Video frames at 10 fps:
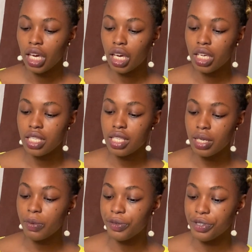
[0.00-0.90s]
A
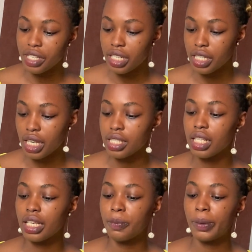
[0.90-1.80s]
team of researchers
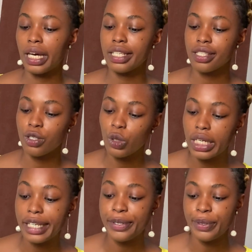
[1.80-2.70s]
led by senior
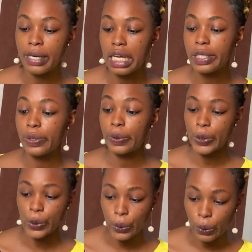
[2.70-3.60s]
lecturer
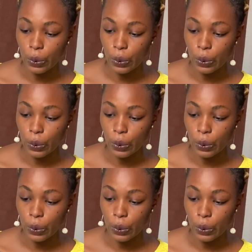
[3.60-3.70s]
Dr.